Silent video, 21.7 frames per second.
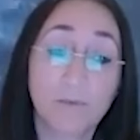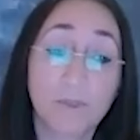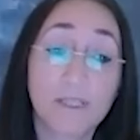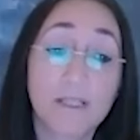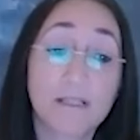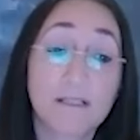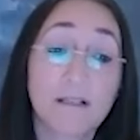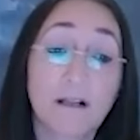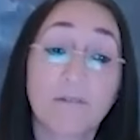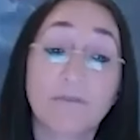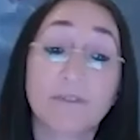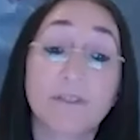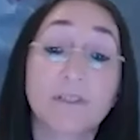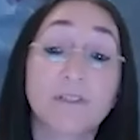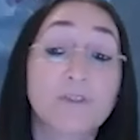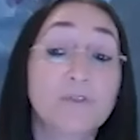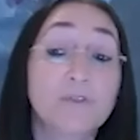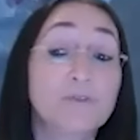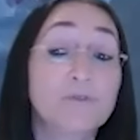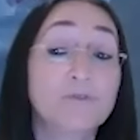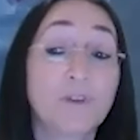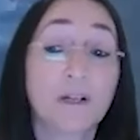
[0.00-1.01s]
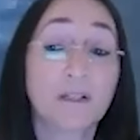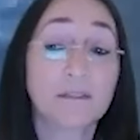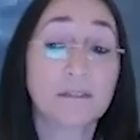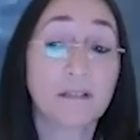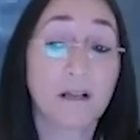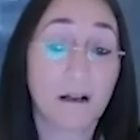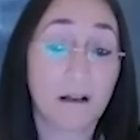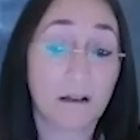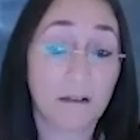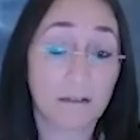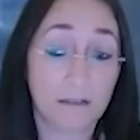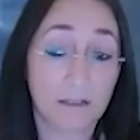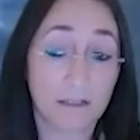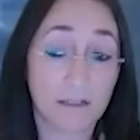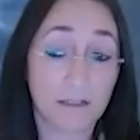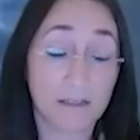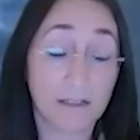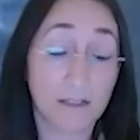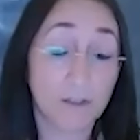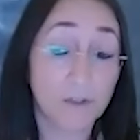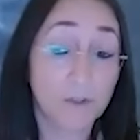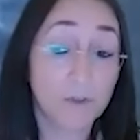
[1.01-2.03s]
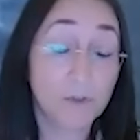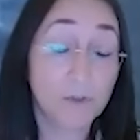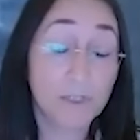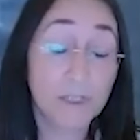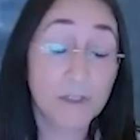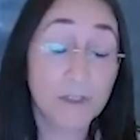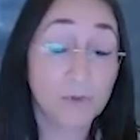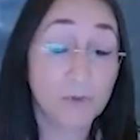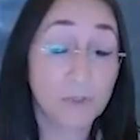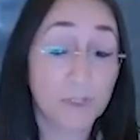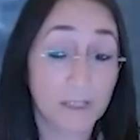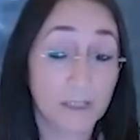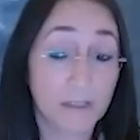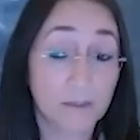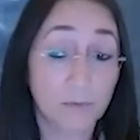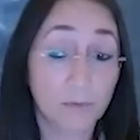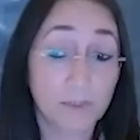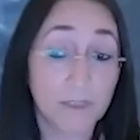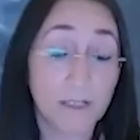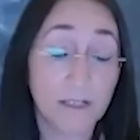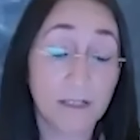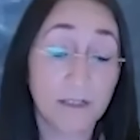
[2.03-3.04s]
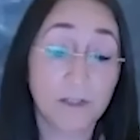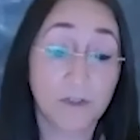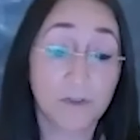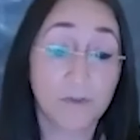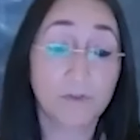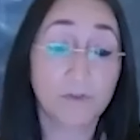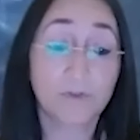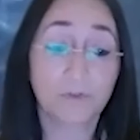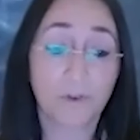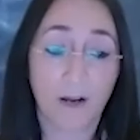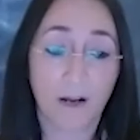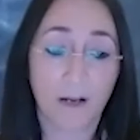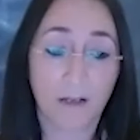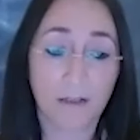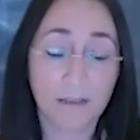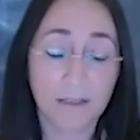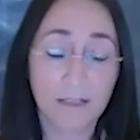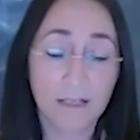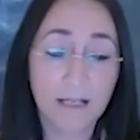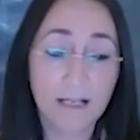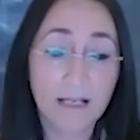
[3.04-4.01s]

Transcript: We discover new drug targets that you need to hit with a new drug,